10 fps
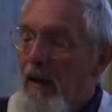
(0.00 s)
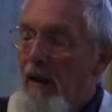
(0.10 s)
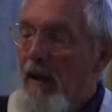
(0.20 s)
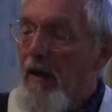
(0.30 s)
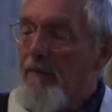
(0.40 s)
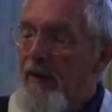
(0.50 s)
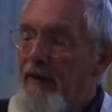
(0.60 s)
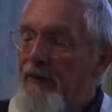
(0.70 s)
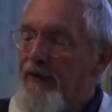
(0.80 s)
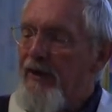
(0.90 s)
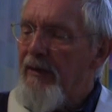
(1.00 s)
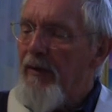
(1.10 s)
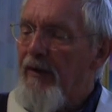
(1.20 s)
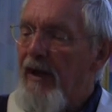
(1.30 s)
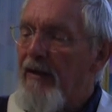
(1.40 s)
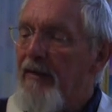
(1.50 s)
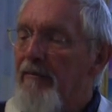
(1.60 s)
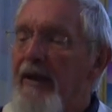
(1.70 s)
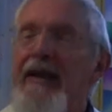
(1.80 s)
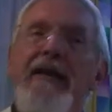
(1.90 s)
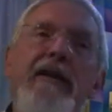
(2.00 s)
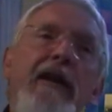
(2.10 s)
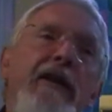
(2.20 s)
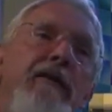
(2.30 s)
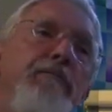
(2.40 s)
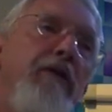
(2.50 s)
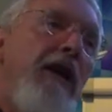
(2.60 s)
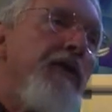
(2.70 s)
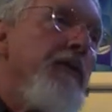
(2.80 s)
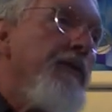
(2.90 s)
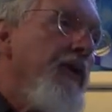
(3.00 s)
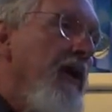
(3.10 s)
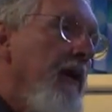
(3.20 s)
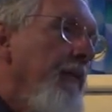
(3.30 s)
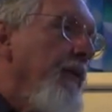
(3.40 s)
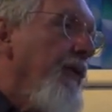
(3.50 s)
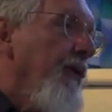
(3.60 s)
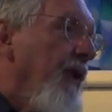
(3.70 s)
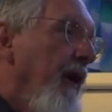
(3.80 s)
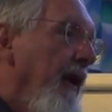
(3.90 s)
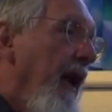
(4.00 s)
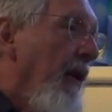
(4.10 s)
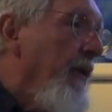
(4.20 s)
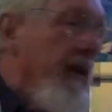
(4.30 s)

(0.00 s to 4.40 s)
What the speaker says: and see what that can mean in practical terms in how we